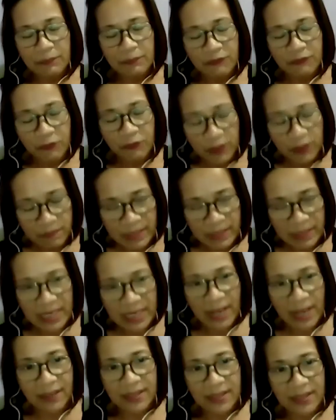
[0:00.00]
for me,
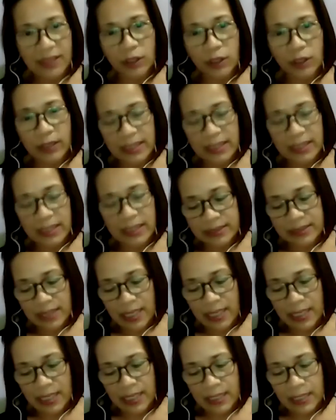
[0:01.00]
I think there is
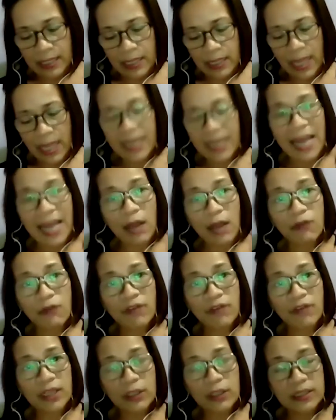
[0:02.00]
a lack
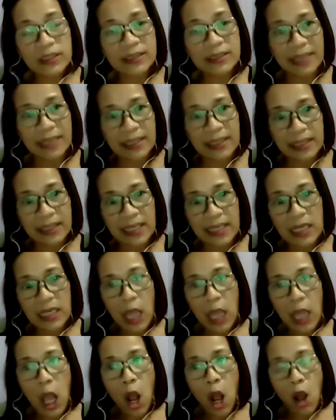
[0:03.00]
of understanding
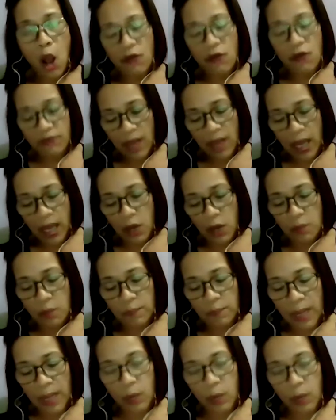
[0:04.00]
of
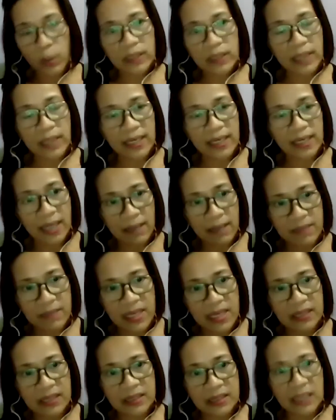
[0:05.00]
how power
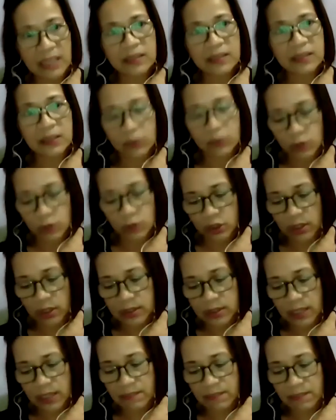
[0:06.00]
dynamics,
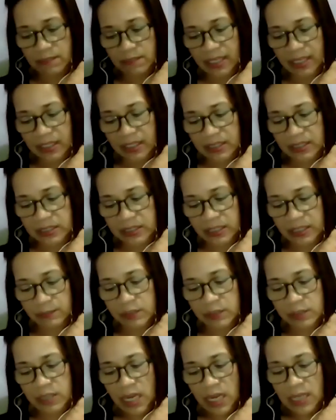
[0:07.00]
institutions, and
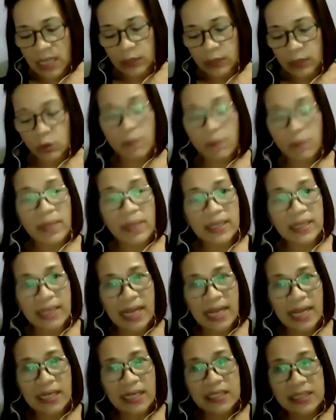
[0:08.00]
mechanisms to
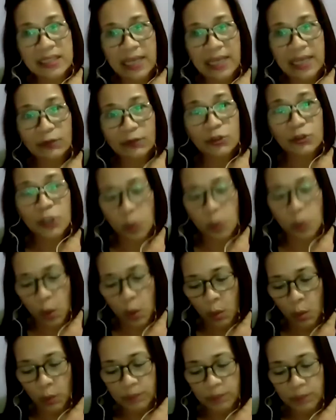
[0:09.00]
maintain the status
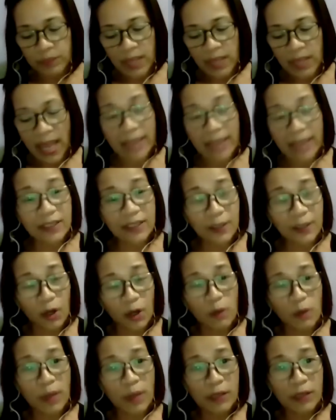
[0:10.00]
quo at
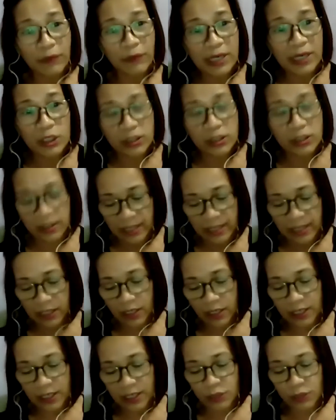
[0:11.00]
global, regional, and
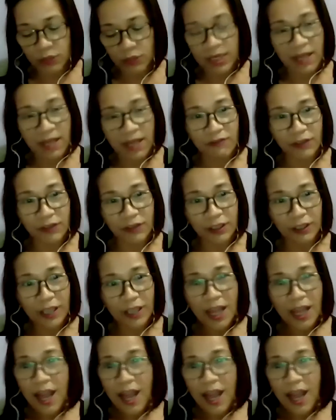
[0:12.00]
country level